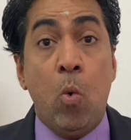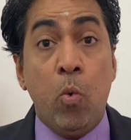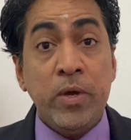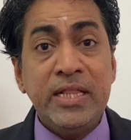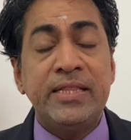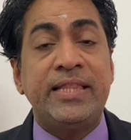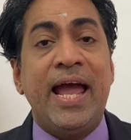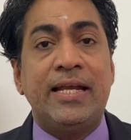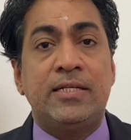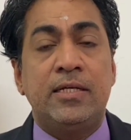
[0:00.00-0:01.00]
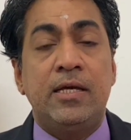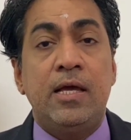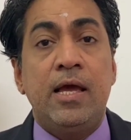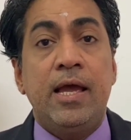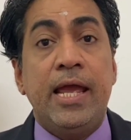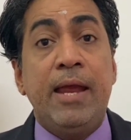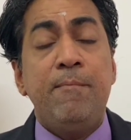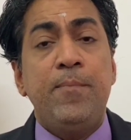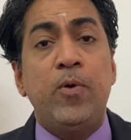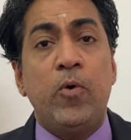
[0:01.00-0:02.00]
With that,
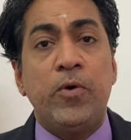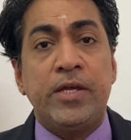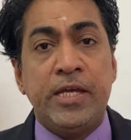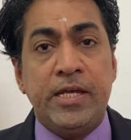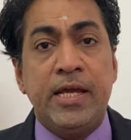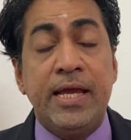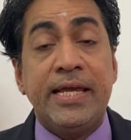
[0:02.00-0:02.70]
employee